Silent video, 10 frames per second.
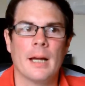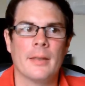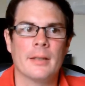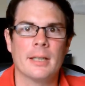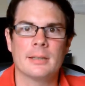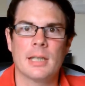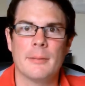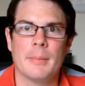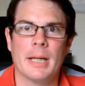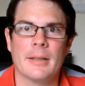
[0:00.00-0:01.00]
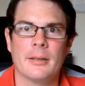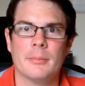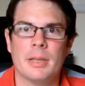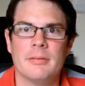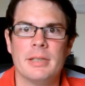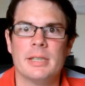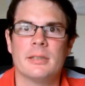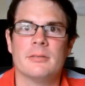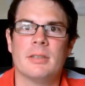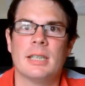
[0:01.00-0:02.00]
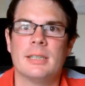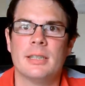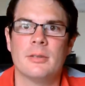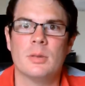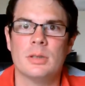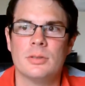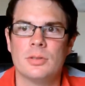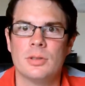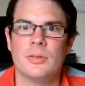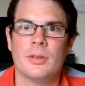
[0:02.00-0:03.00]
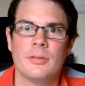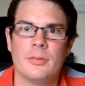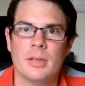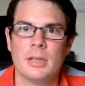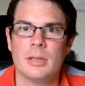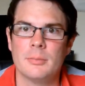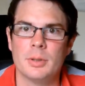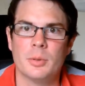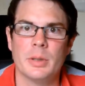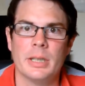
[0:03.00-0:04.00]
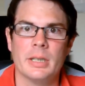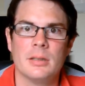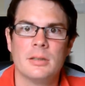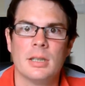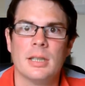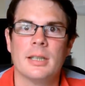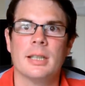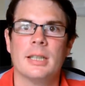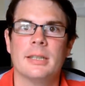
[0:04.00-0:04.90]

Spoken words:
and the test came back that my reading and writing were sort of between a 9